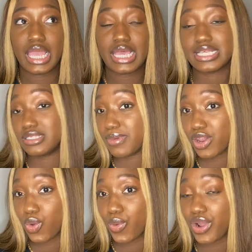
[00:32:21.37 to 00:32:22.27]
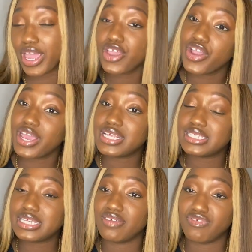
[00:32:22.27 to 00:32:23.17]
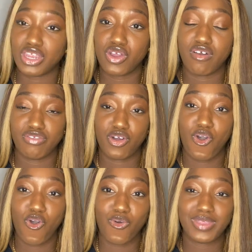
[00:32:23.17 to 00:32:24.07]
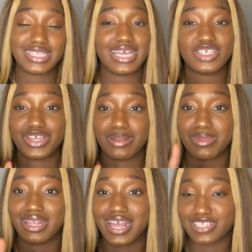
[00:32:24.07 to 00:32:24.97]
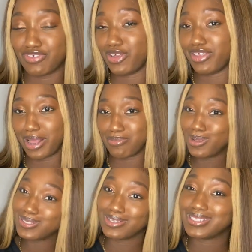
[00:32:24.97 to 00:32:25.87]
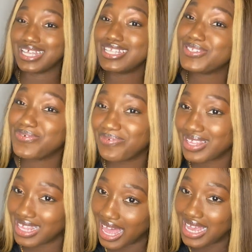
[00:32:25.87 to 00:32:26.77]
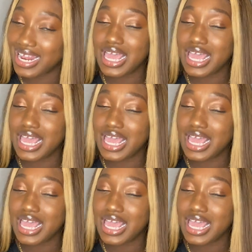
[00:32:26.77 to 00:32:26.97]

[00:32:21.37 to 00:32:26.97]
cosmetic work, and you're gonna see a video of the home. That's actually gonna be the next video that I post, so stay tuned for that.